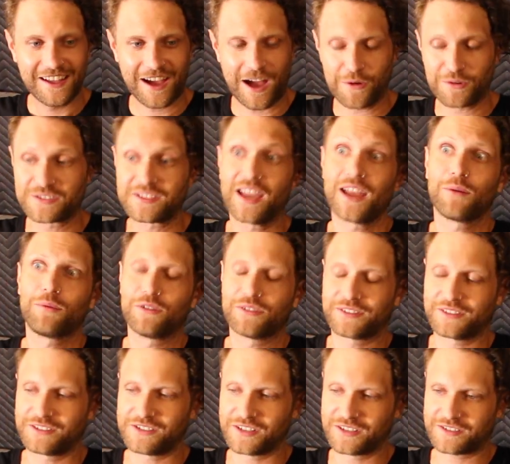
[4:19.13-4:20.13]
I was able
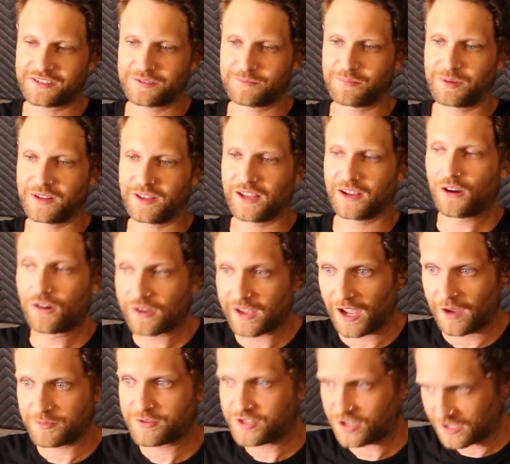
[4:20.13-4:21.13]
to just be like,
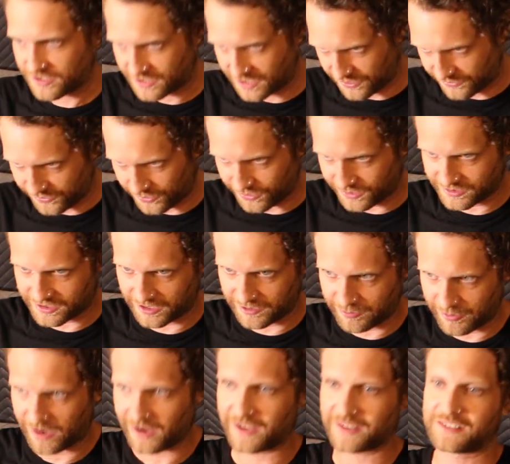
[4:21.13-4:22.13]
okay, I'm just gonna focus on
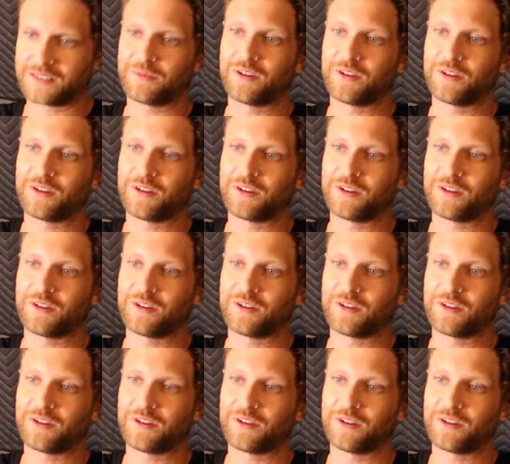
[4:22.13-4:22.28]
the podcast.